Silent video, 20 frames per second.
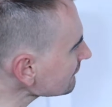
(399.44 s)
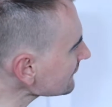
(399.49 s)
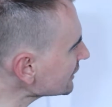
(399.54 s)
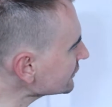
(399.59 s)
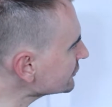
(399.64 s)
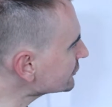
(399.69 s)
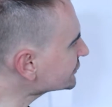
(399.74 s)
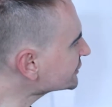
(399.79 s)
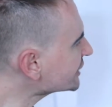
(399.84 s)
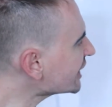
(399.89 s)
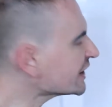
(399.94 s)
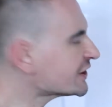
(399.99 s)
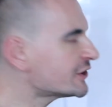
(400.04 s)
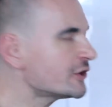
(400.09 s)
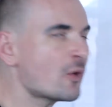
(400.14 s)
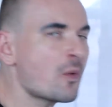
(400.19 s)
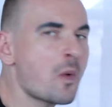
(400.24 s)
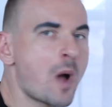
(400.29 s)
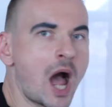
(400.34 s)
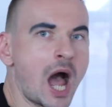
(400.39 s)
you take
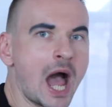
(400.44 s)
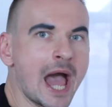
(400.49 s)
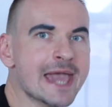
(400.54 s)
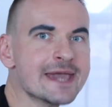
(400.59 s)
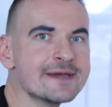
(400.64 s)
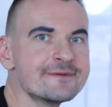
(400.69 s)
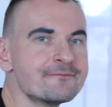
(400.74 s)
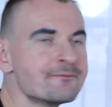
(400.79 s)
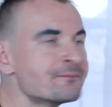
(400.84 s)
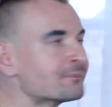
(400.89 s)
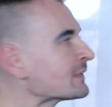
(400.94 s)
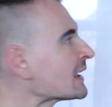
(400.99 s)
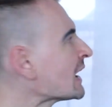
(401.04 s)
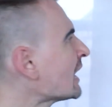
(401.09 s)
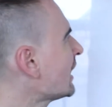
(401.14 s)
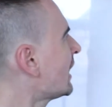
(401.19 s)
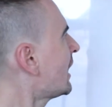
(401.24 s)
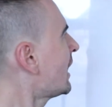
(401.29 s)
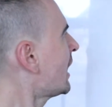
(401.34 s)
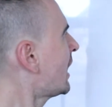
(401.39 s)
your y
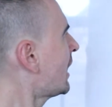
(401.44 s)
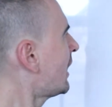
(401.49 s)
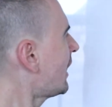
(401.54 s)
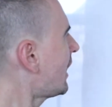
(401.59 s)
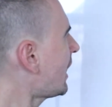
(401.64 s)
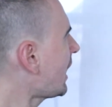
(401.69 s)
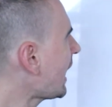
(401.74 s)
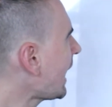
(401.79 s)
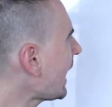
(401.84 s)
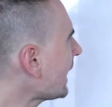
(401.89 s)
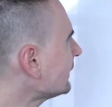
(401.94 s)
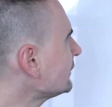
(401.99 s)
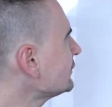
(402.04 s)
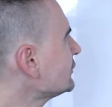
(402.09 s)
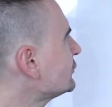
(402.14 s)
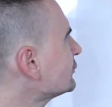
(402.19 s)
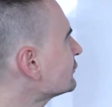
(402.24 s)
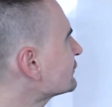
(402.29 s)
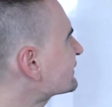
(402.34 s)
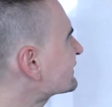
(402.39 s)
and you